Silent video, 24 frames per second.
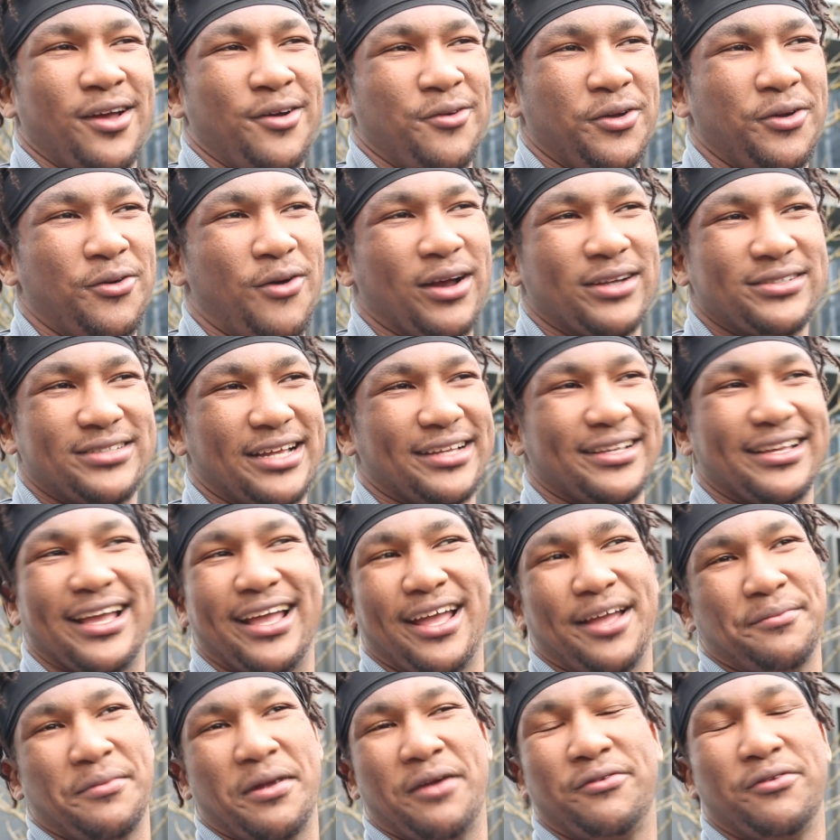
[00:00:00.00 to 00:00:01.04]
we watch that
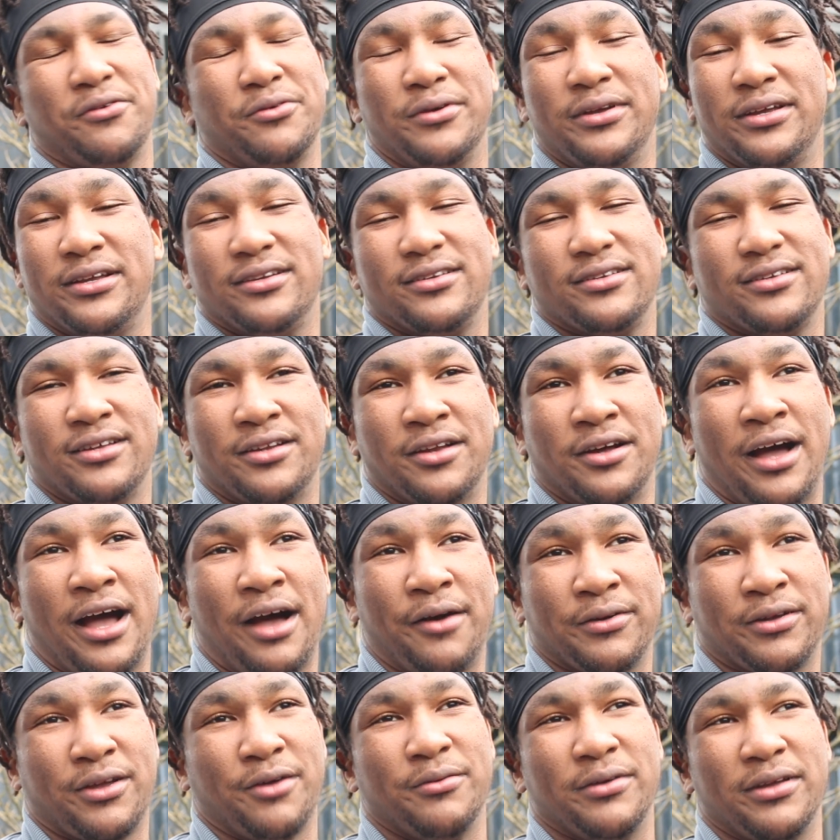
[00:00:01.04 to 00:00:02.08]
game every week, you know,
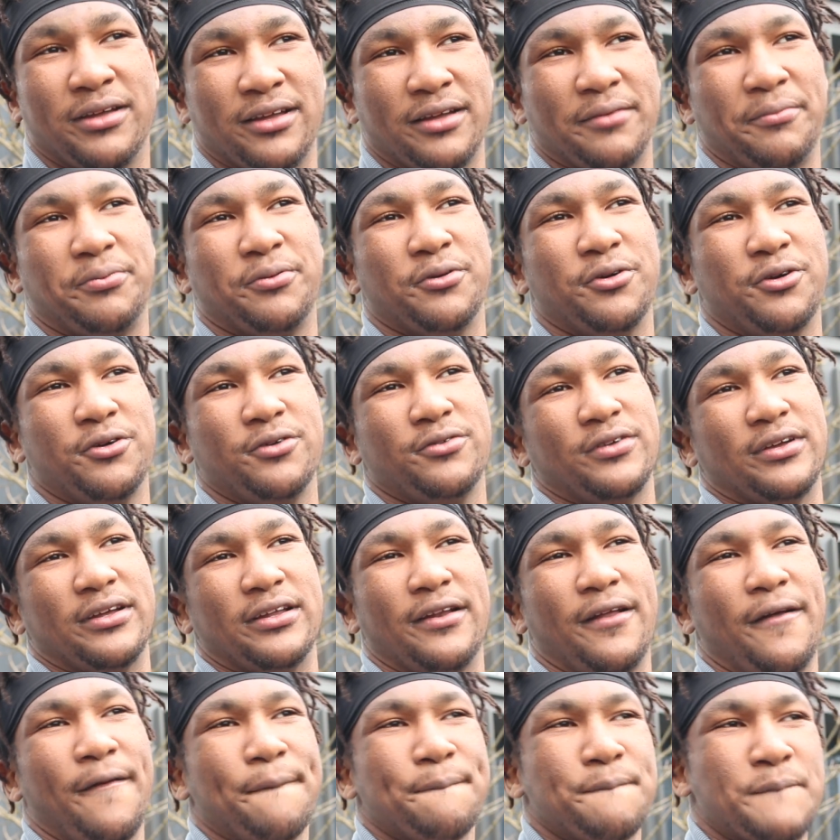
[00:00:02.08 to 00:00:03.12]
how can we improve?
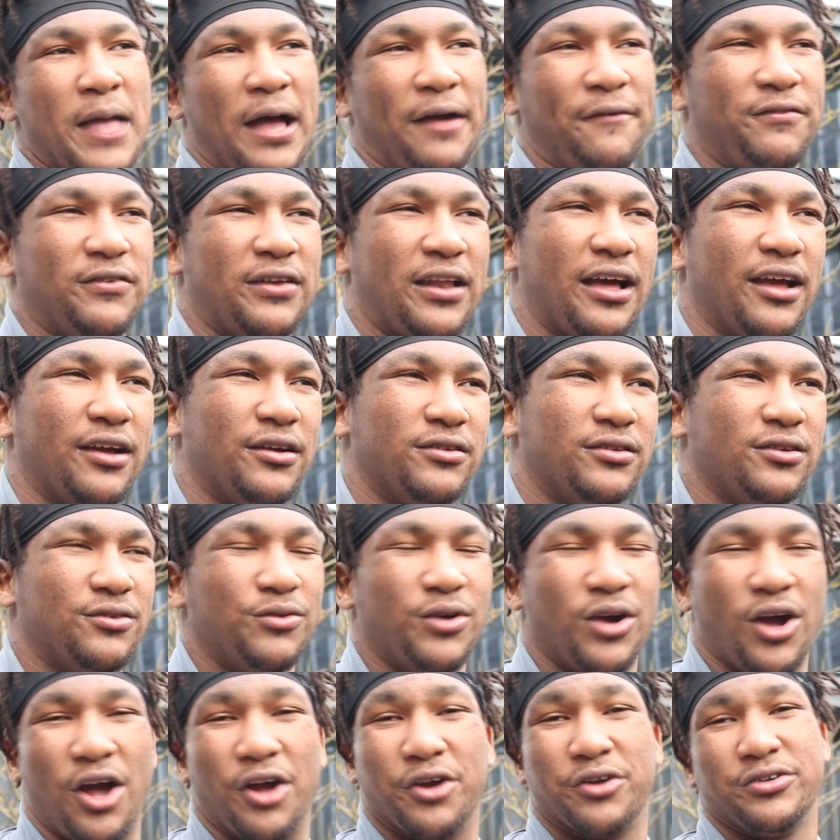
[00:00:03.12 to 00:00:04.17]
And I feel like
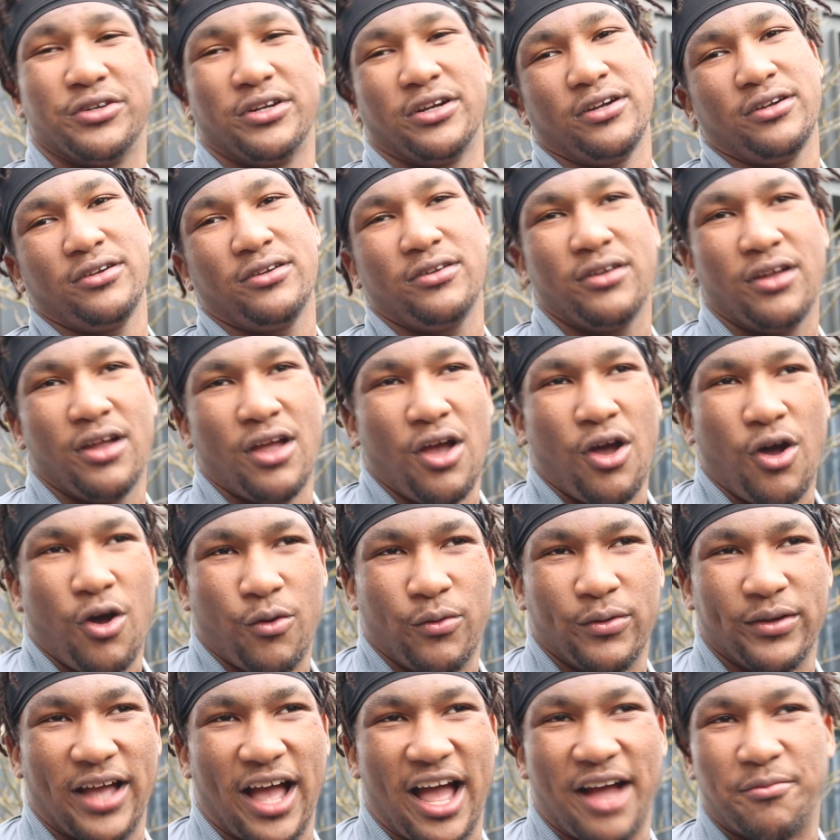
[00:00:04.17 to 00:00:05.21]
we're hungrier.
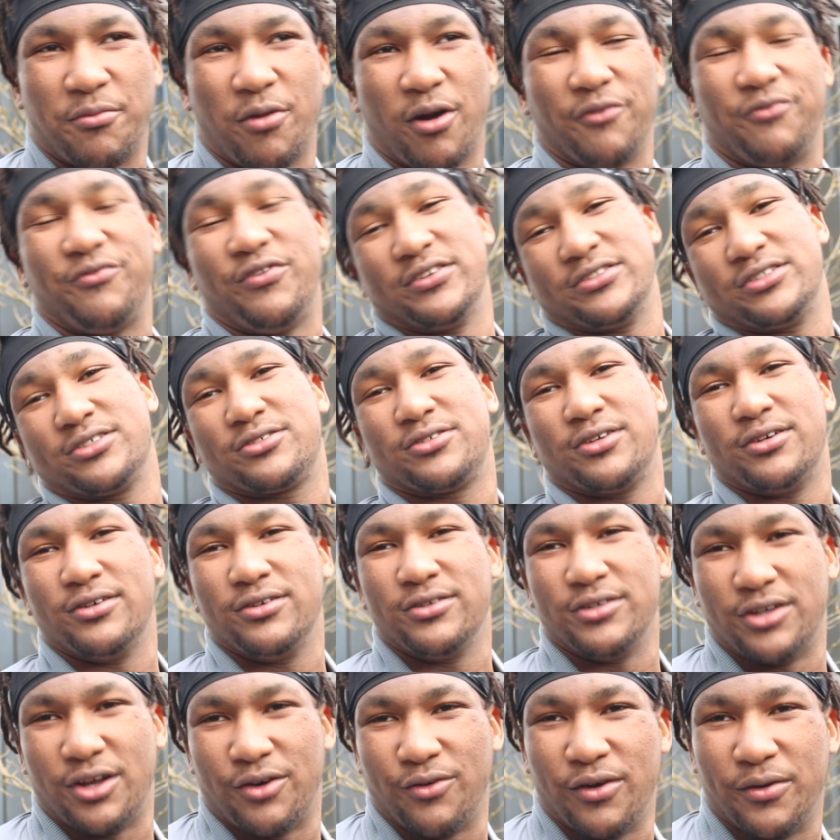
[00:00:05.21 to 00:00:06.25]
We got more physical,
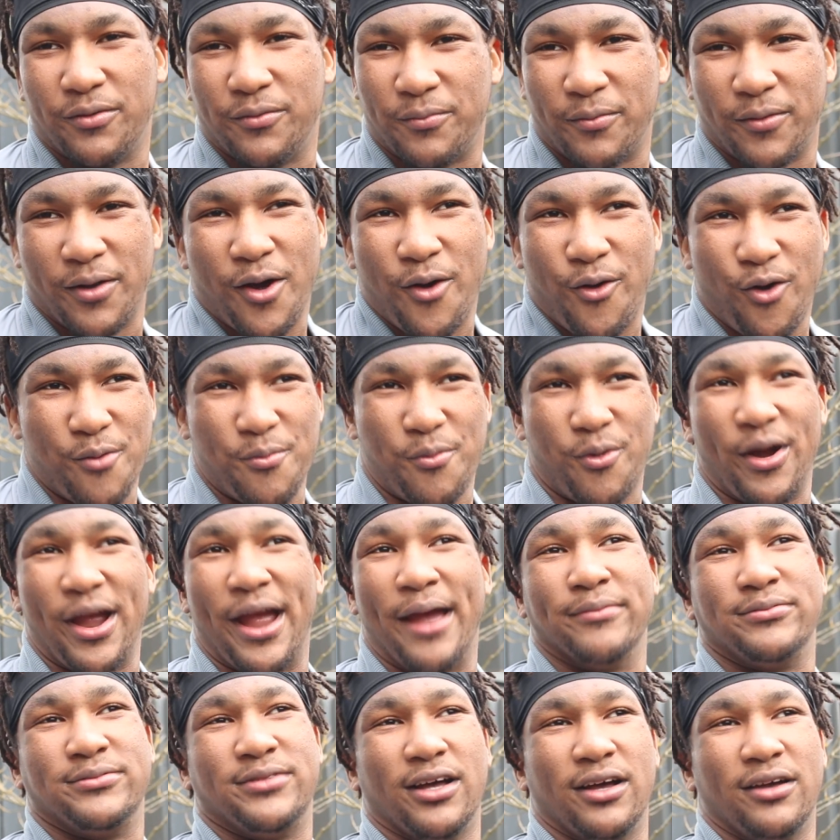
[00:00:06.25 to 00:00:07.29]
you know, we're more
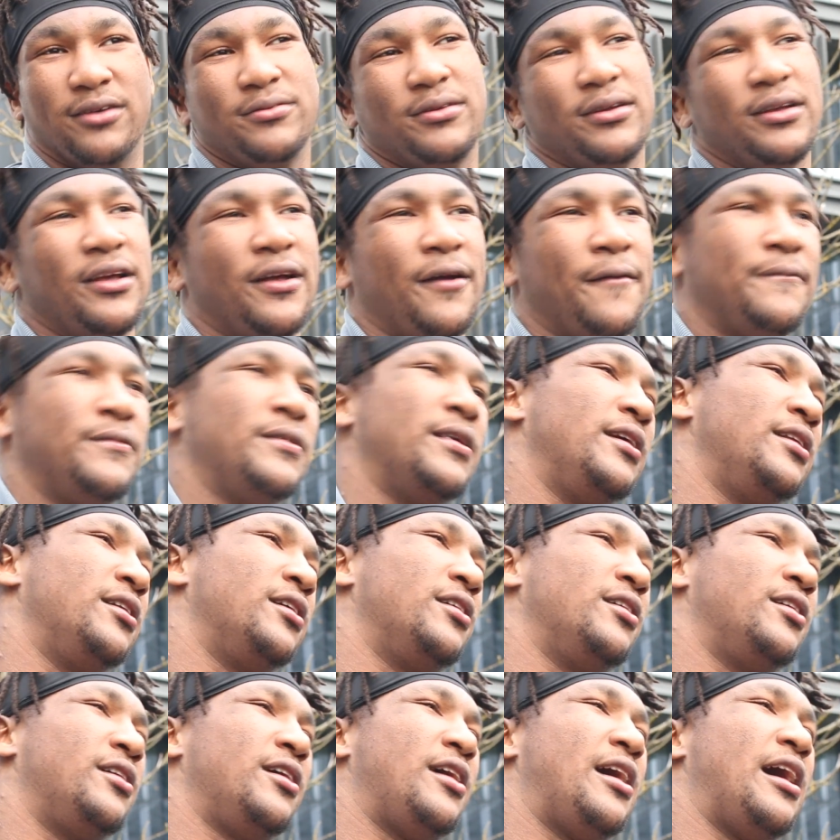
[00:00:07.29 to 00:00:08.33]
amped up. And
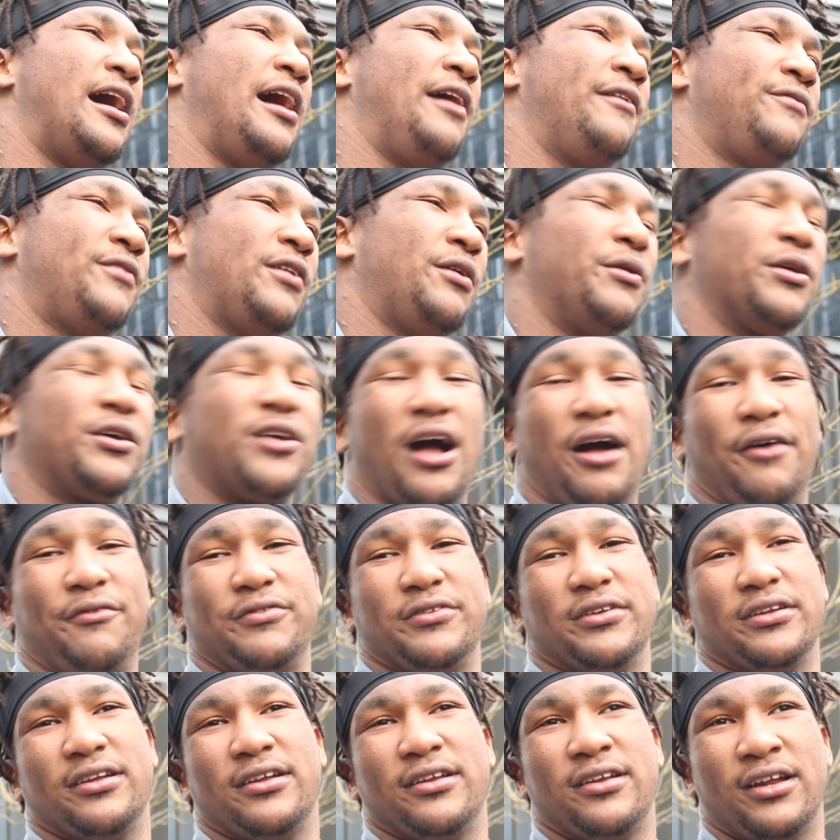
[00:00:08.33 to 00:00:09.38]
I feel like we're
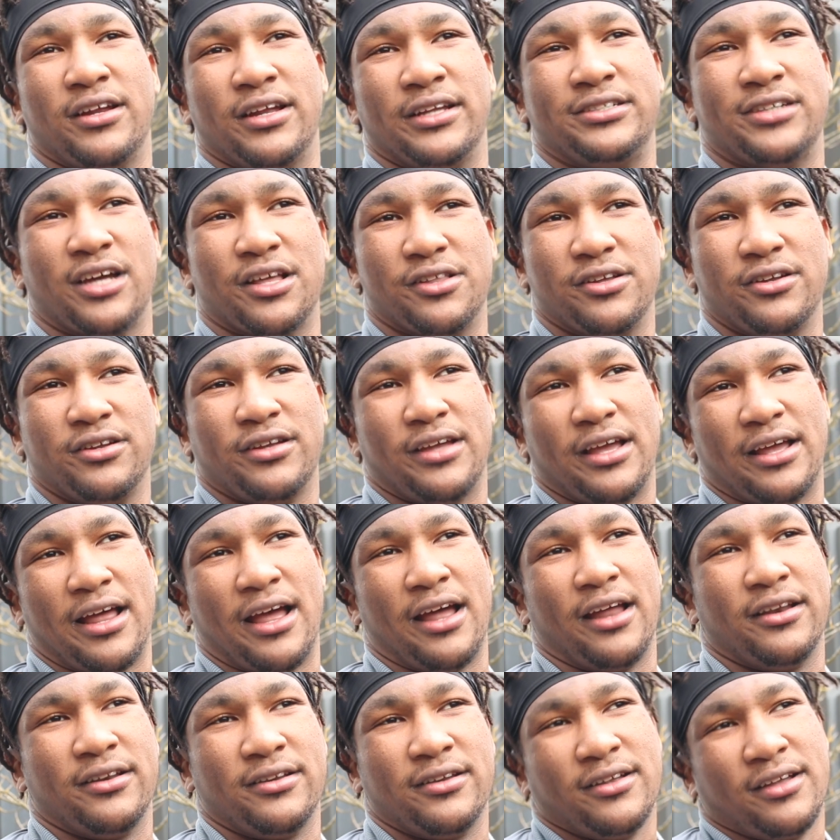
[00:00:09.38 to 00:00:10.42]
confident in each other.
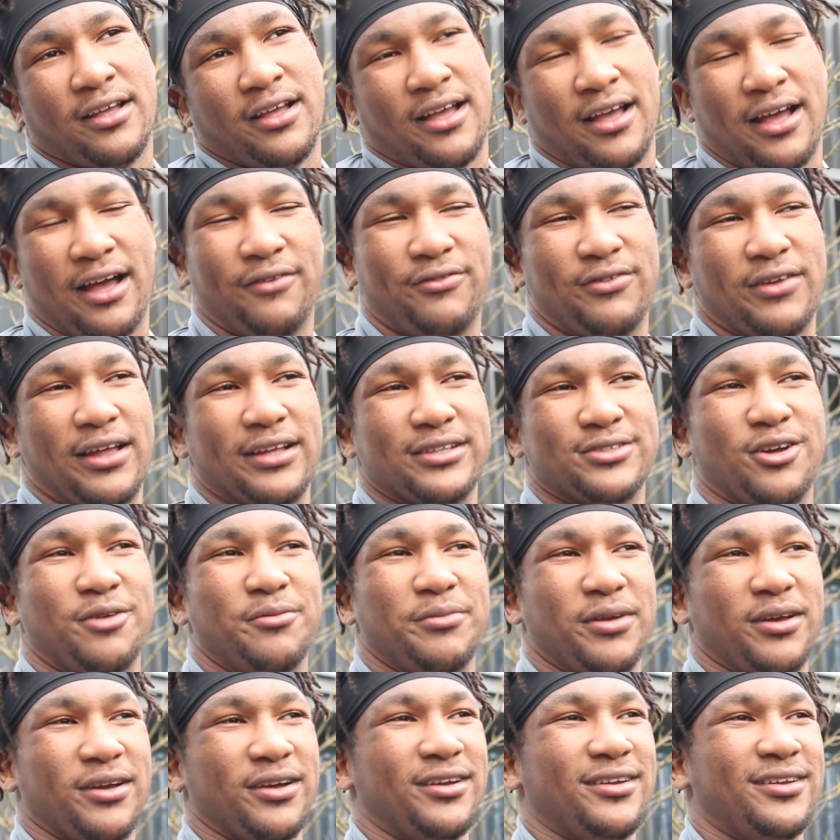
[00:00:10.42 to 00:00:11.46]
And I feel like it's going
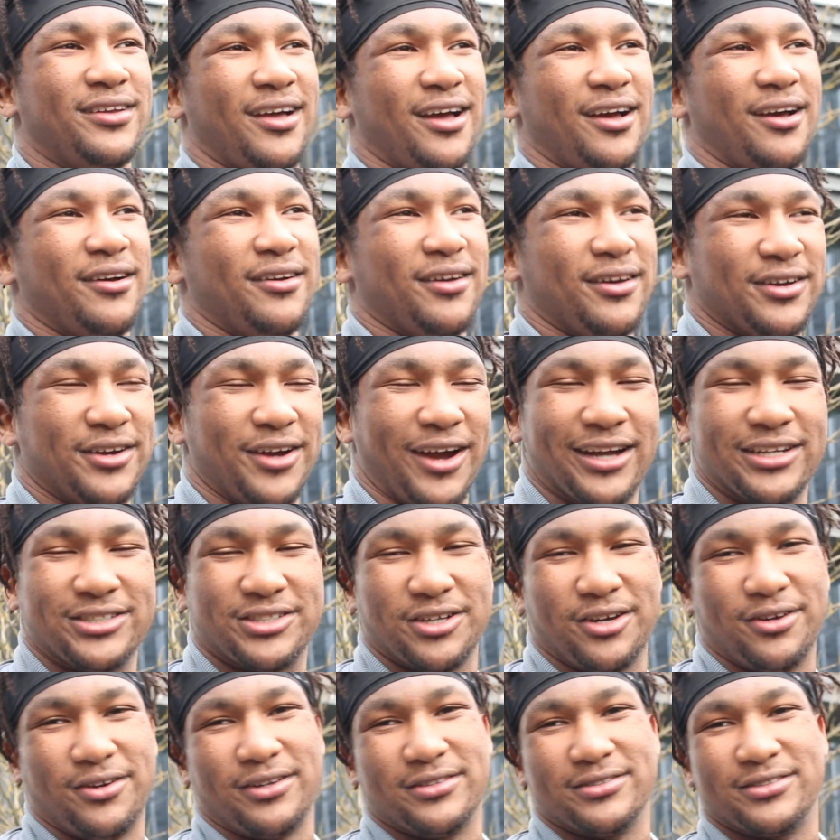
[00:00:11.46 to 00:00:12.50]
to be a great
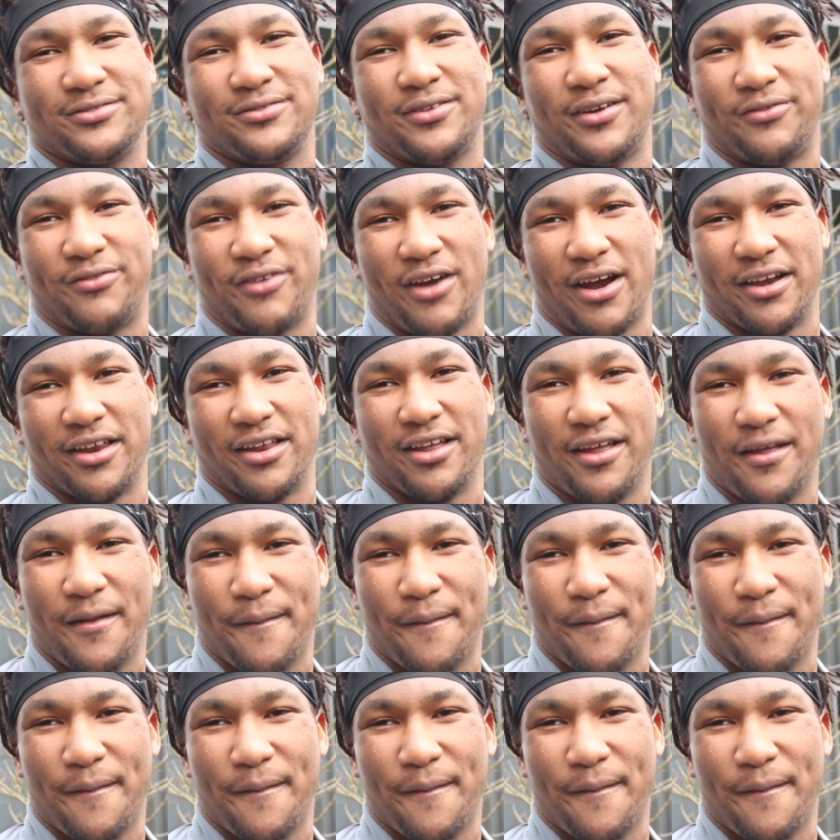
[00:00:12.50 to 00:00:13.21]
show on Friday.